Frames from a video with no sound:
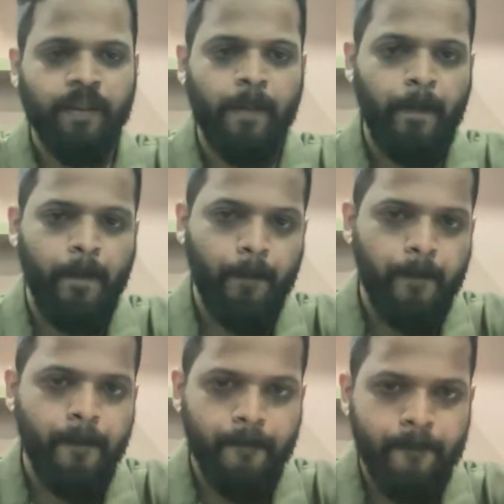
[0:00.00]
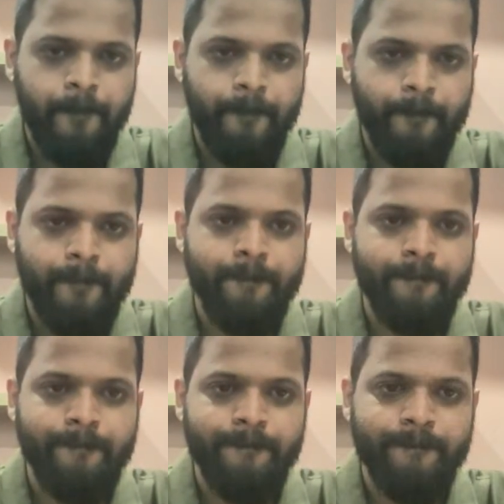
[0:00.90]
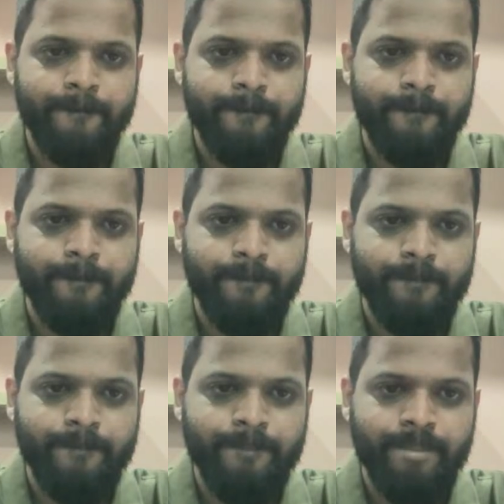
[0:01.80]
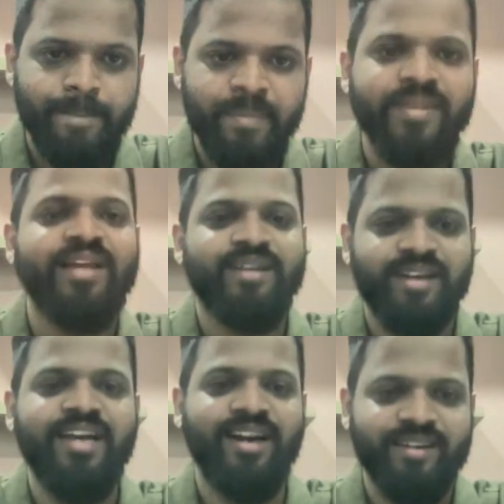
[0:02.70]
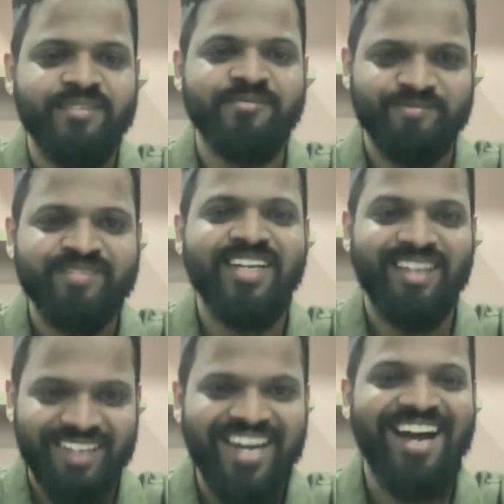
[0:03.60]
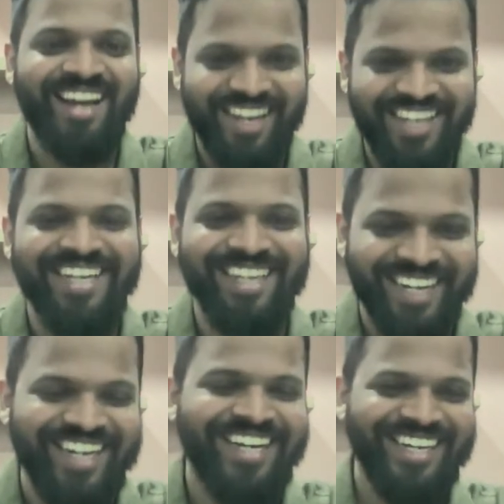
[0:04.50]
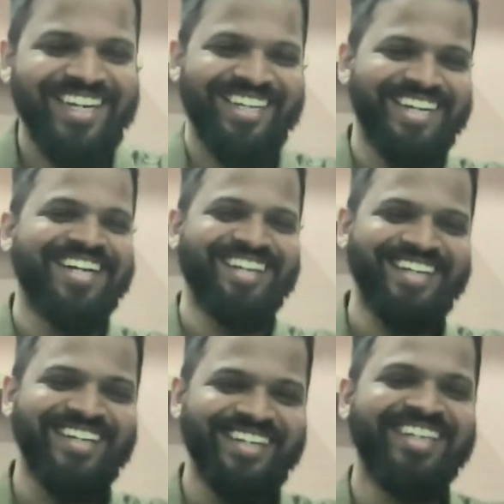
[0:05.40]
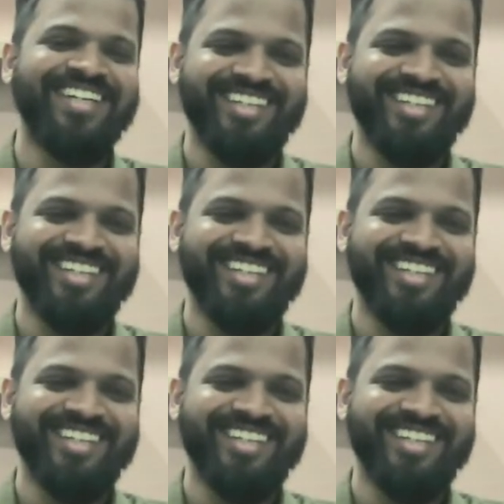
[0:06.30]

take out your own IP, right? So like your office IP and stuff like that. Google Analytics has an